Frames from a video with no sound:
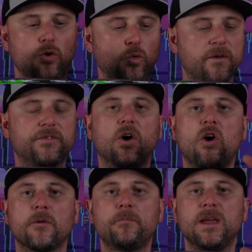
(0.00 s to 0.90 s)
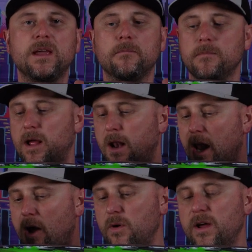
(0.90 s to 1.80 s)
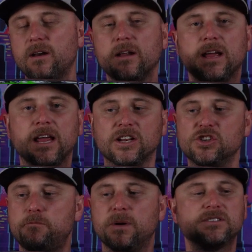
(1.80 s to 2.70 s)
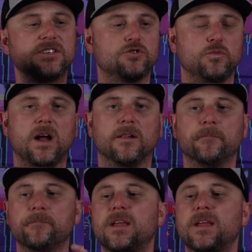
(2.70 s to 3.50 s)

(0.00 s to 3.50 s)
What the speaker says: with the RPM lower hinge pins as well.